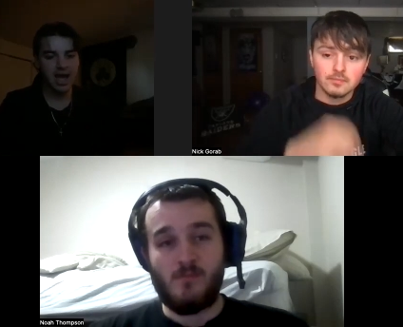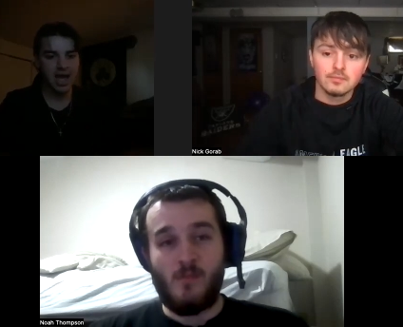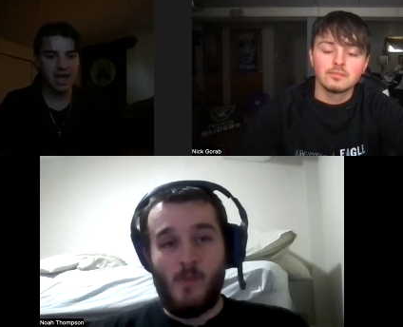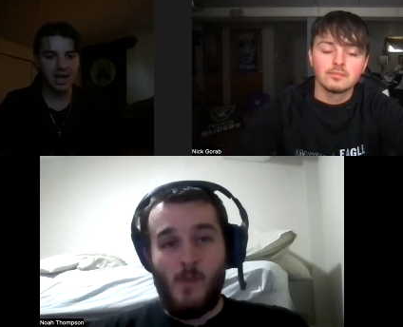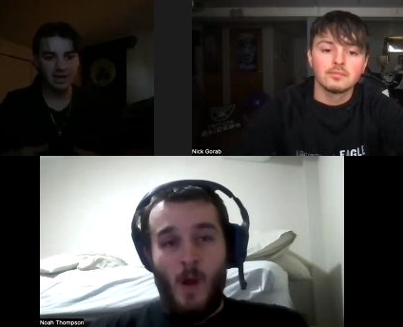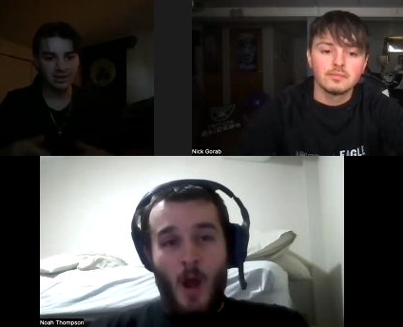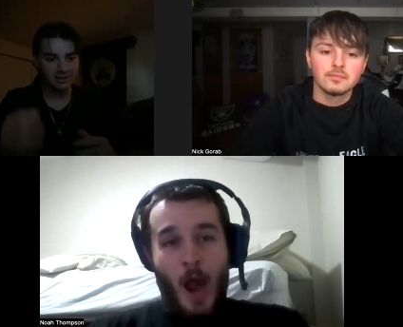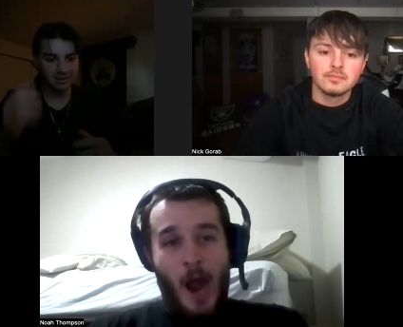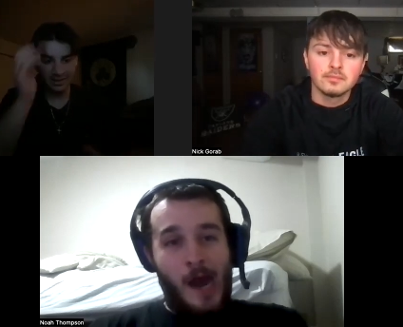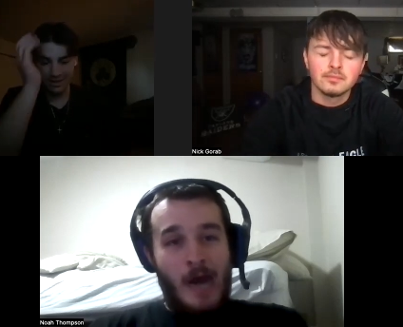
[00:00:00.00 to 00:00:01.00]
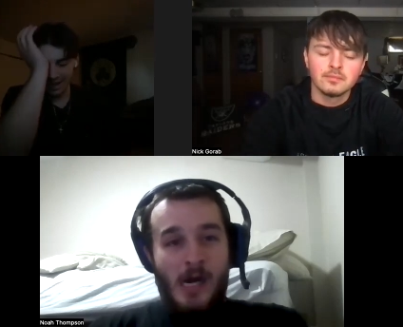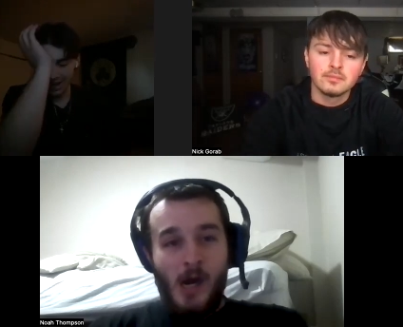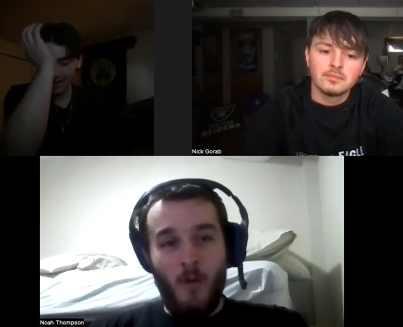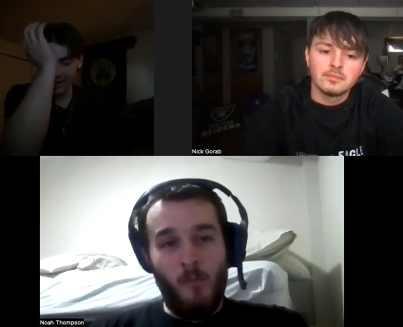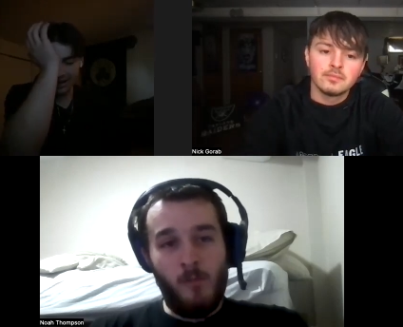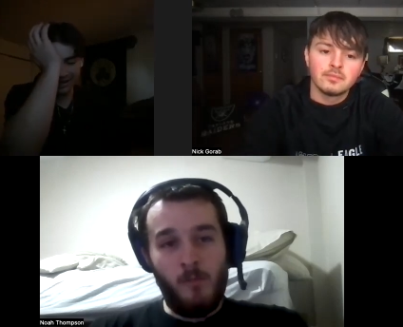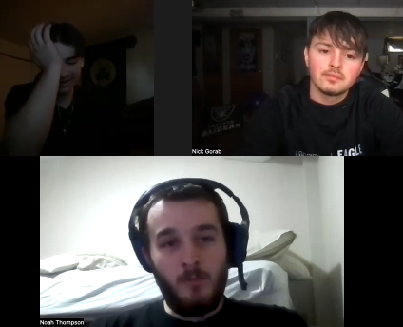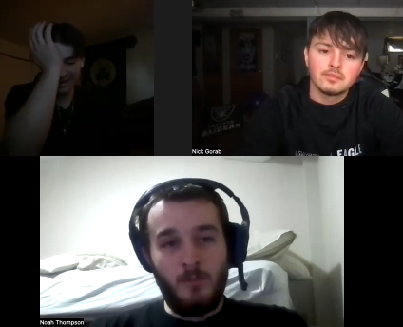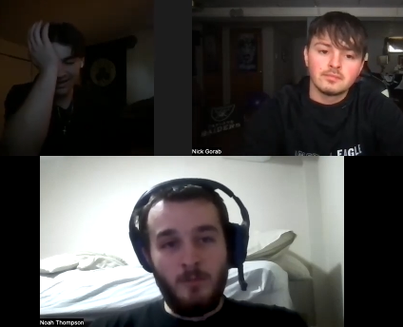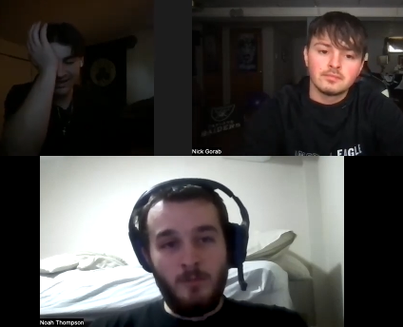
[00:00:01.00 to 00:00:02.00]
Speaker 1: And it
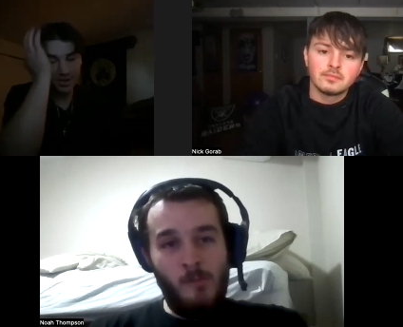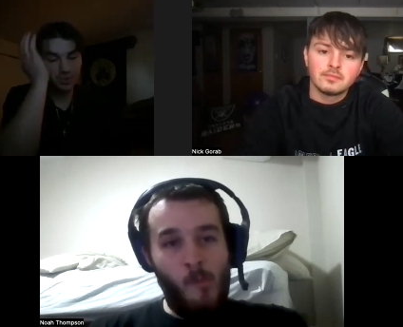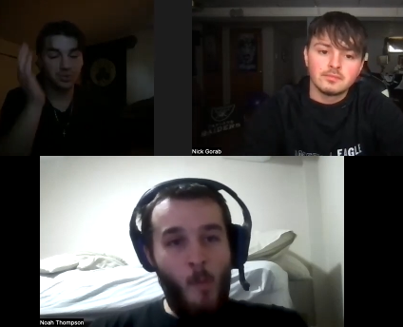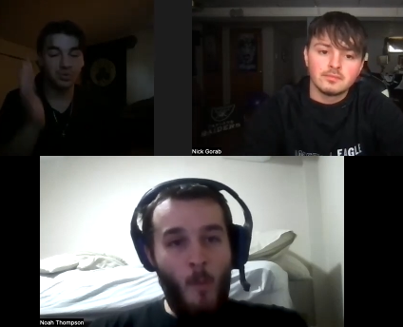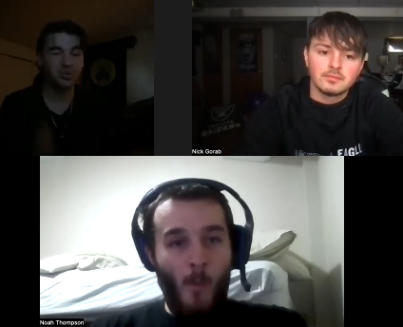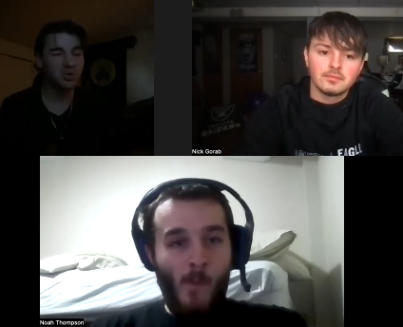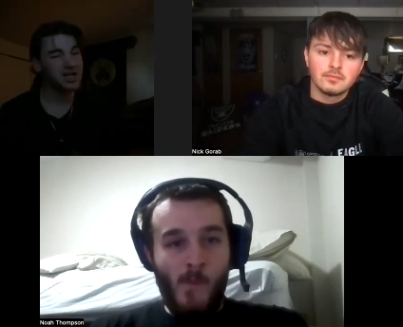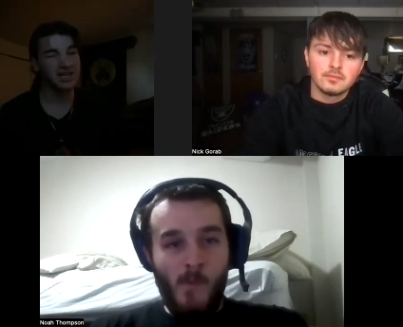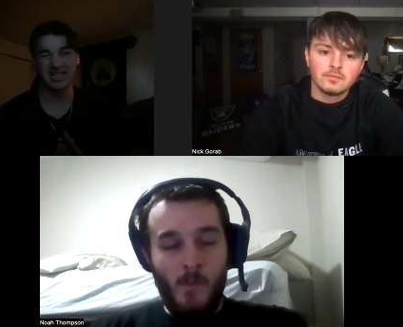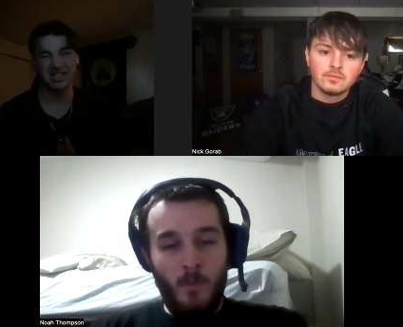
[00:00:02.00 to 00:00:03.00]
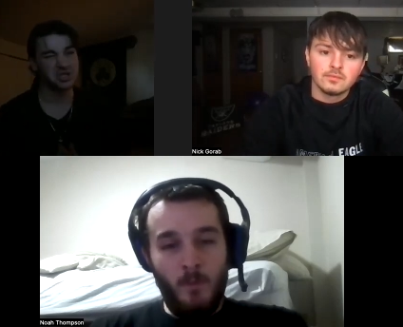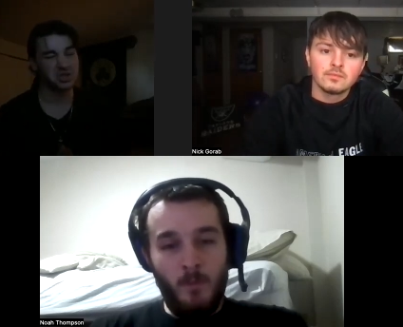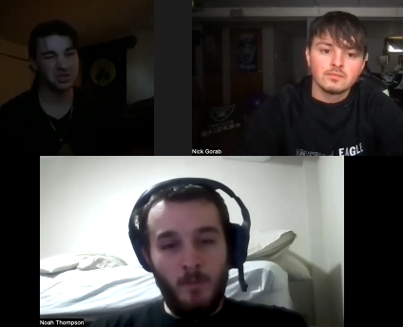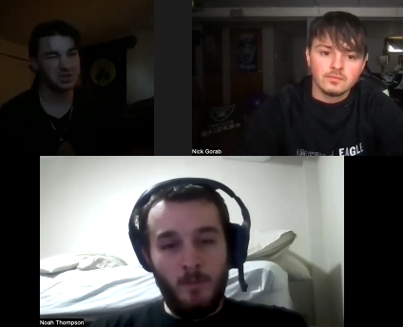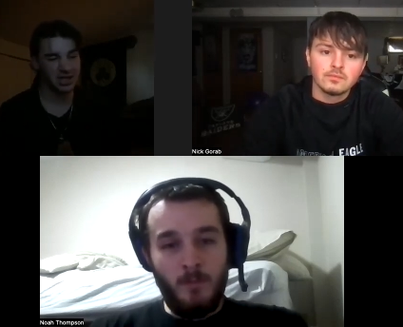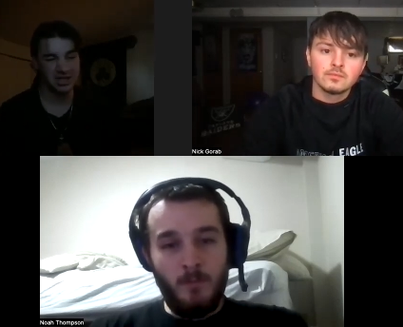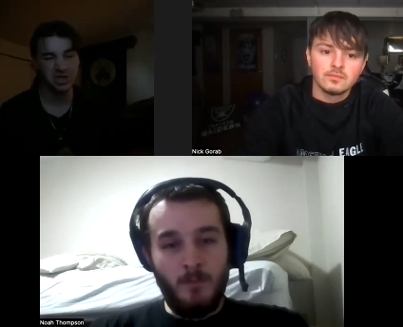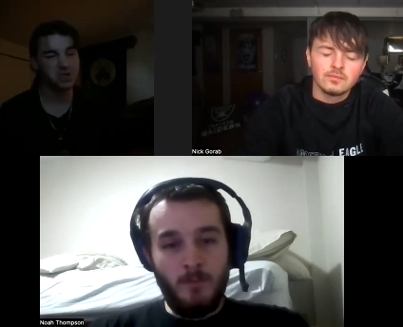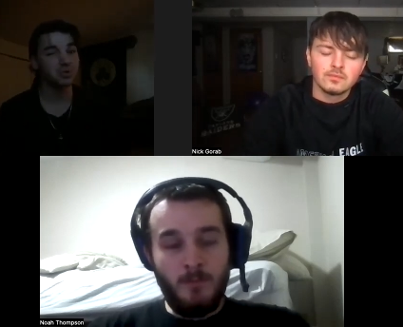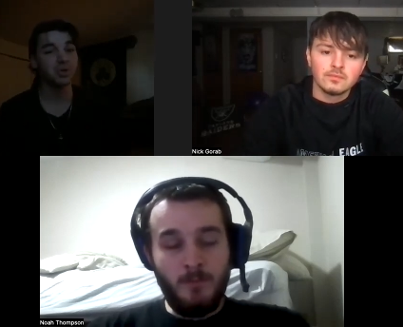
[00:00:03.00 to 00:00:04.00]
this can really like
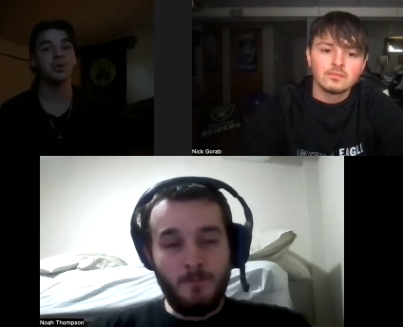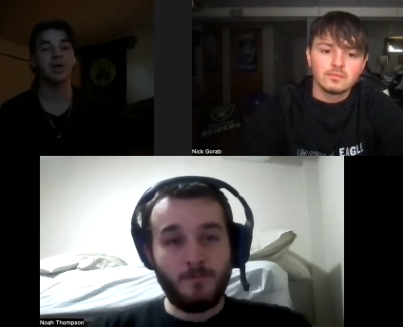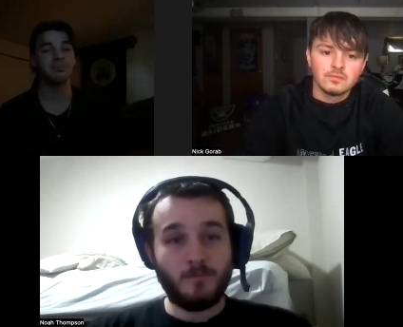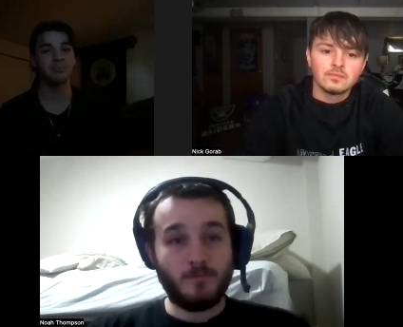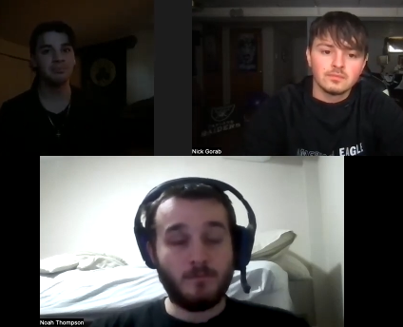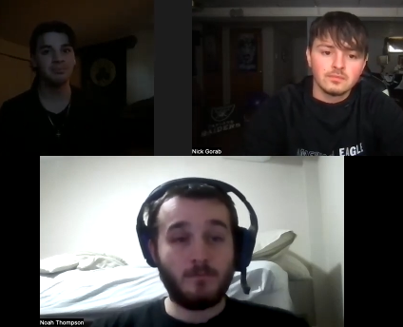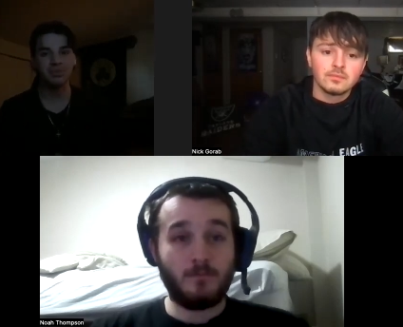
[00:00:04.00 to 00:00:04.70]
screw him,